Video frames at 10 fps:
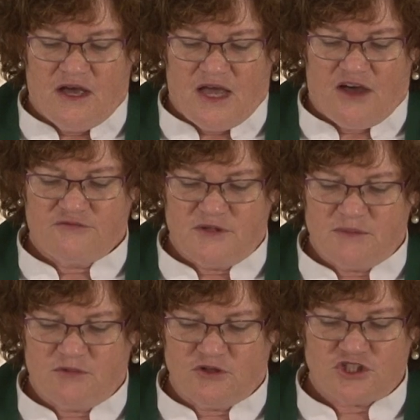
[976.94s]
of
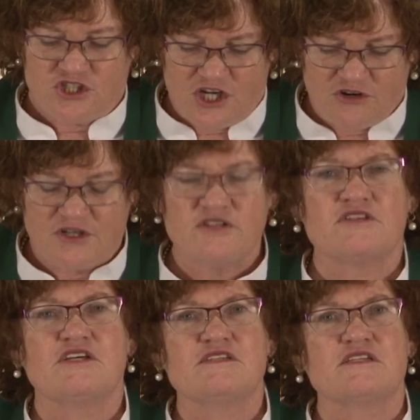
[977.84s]
people sharing
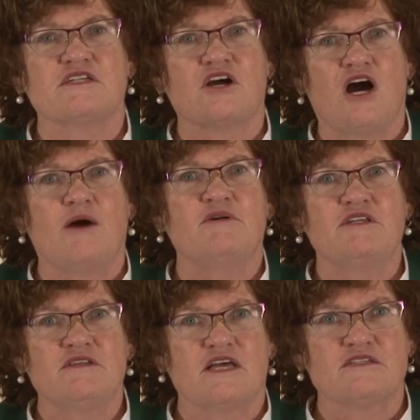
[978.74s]
things in
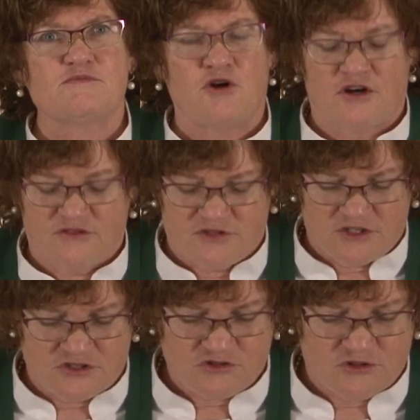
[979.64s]
common. That's part of the
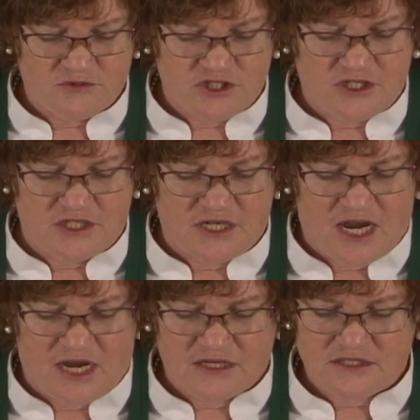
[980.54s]
description in
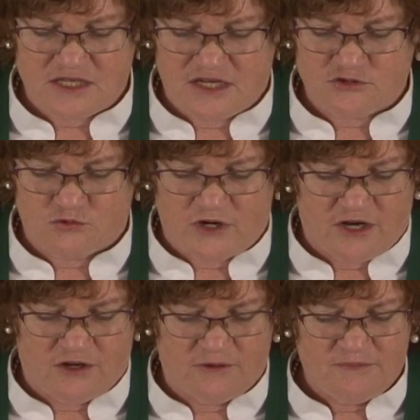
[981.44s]
Acts as
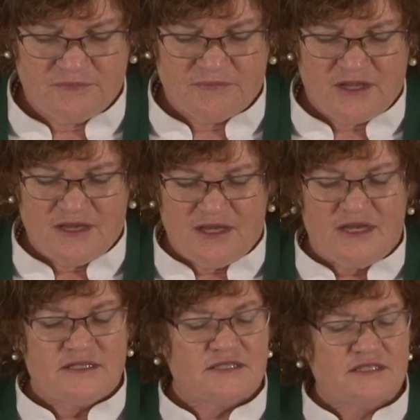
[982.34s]
well.
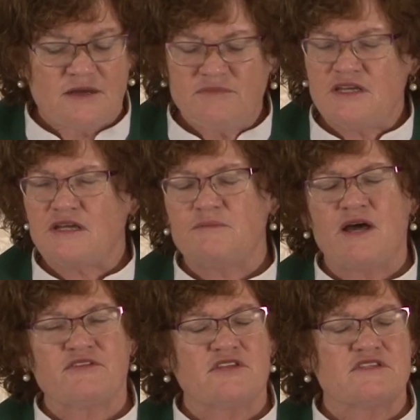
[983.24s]
Something
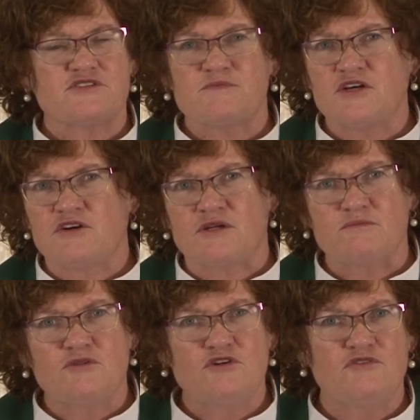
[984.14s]
about the Spirit
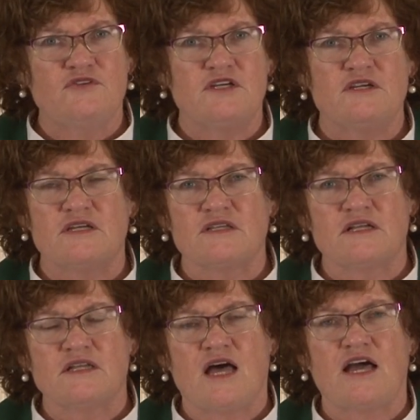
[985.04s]
moving in the
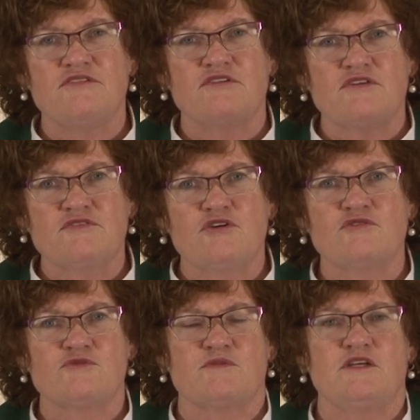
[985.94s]
life of
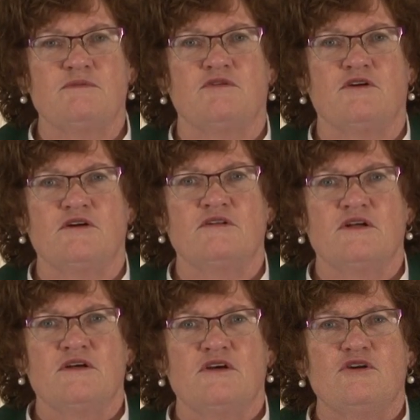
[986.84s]
those people
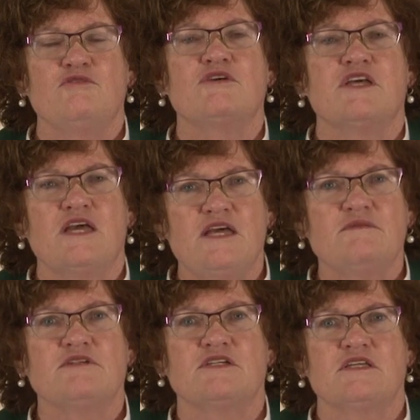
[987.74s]
who
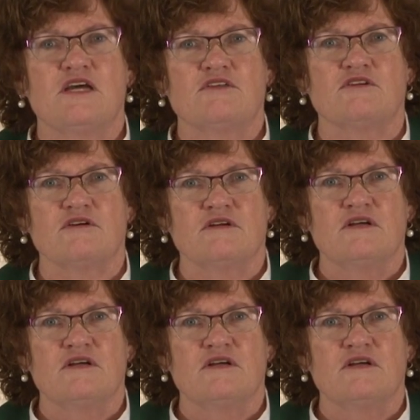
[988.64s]
came together